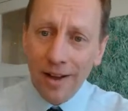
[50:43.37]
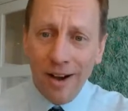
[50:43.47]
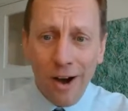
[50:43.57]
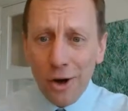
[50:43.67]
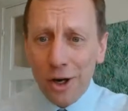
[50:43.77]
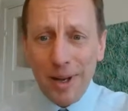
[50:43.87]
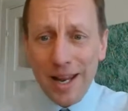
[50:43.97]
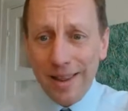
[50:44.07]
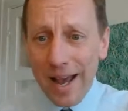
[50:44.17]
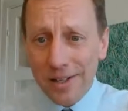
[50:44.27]
arguably
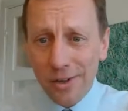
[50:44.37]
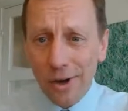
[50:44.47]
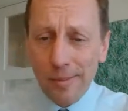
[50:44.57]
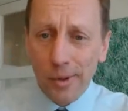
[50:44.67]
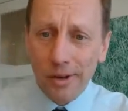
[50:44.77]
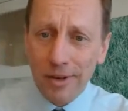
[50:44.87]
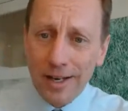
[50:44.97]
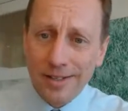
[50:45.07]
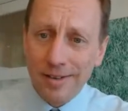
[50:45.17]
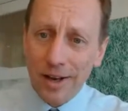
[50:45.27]
at that time on a
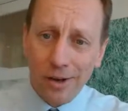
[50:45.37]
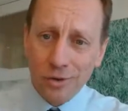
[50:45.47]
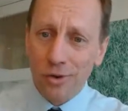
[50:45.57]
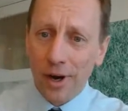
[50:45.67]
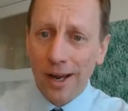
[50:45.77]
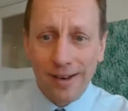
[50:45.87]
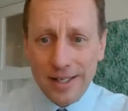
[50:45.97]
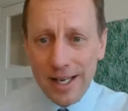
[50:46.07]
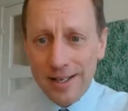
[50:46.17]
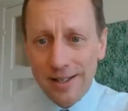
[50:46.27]
relatively untried,
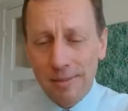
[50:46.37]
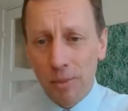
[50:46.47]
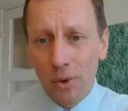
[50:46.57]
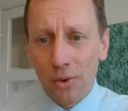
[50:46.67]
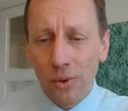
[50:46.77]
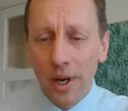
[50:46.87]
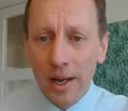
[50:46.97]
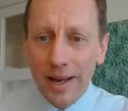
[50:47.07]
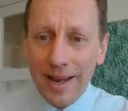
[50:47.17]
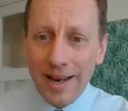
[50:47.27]
untested model
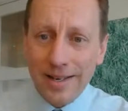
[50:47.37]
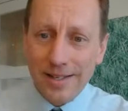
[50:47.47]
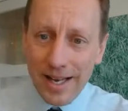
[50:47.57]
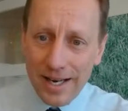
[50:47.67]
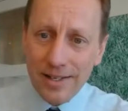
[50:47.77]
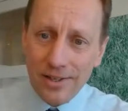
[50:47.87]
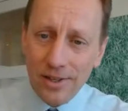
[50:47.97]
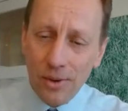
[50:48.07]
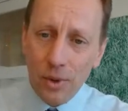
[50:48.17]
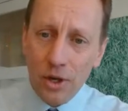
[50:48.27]
in sectors
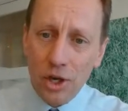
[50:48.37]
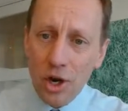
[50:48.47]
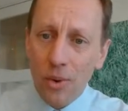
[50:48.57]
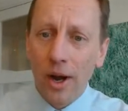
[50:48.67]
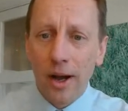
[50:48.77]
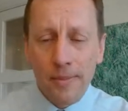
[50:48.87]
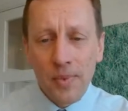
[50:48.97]
that were newer,